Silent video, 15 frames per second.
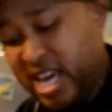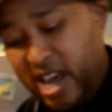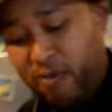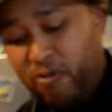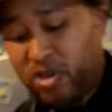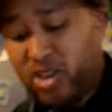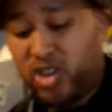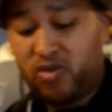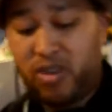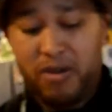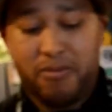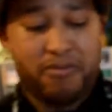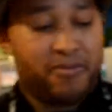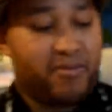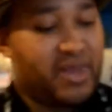And with shrimp,
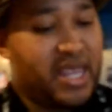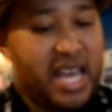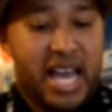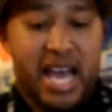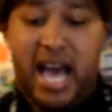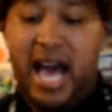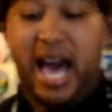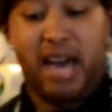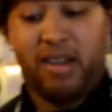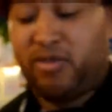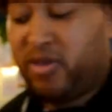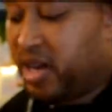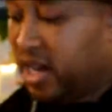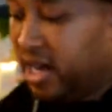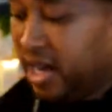I
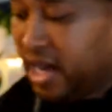don't care.